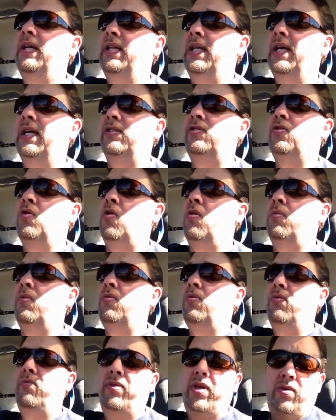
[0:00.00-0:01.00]
That's normal.
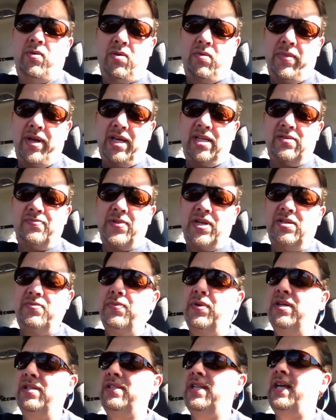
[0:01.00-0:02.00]
They want to make as much
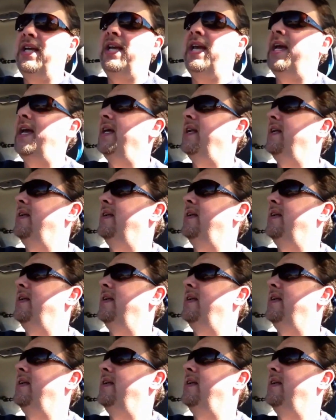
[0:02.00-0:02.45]
money as they can,